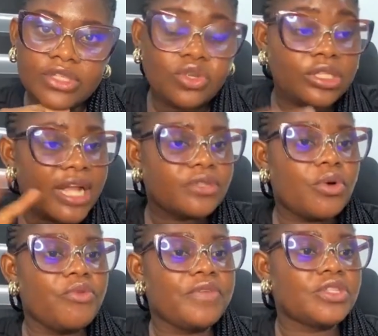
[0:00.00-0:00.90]
So that's
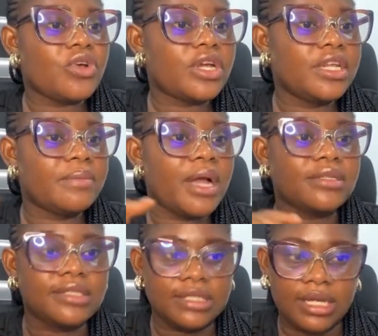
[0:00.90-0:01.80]
what we've been talking
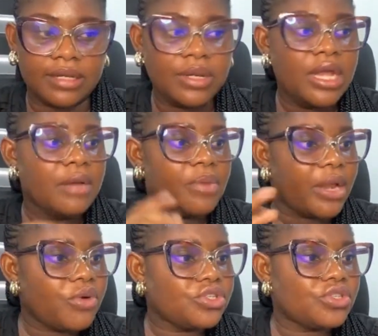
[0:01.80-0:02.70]
about today.
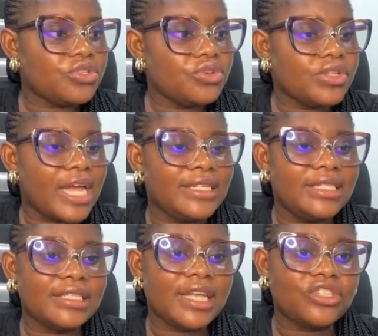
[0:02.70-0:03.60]
But I want you to know
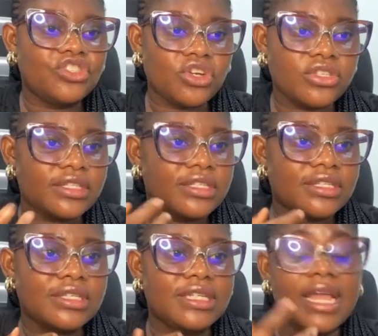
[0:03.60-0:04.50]
that these are
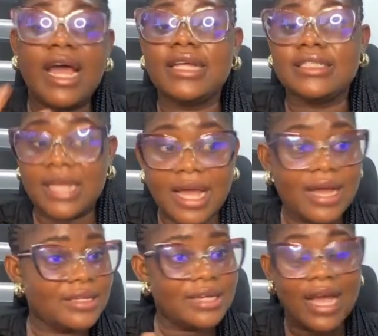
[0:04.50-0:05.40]
just, they
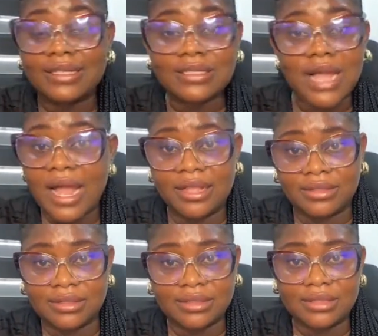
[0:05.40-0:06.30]
are
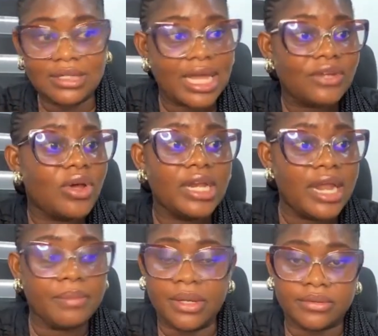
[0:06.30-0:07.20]
styles. They are not
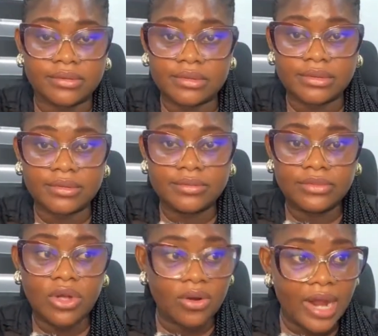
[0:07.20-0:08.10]
labels.
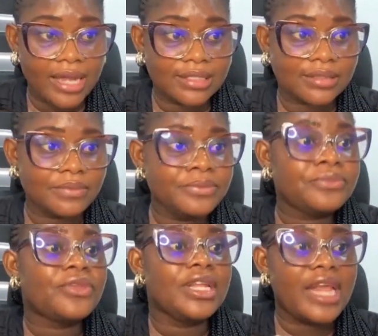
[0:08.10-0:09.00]
All right?
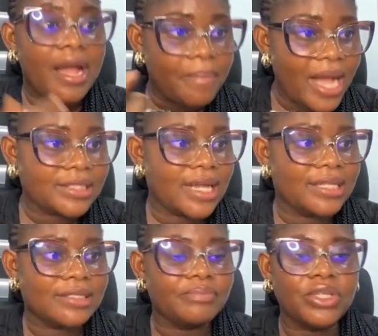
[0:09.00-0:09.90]
They are
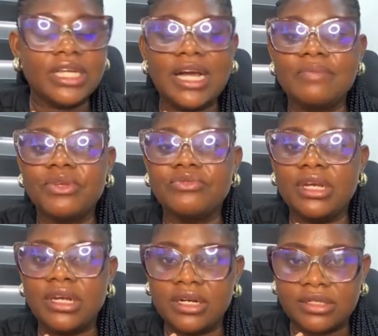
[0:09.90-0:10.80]
patterns, but they can be
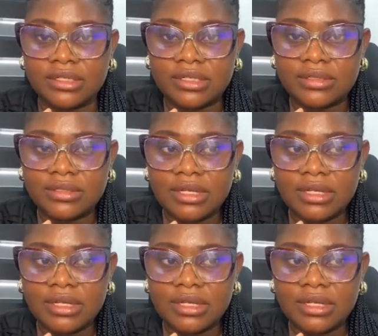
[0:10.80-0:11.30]
relearned.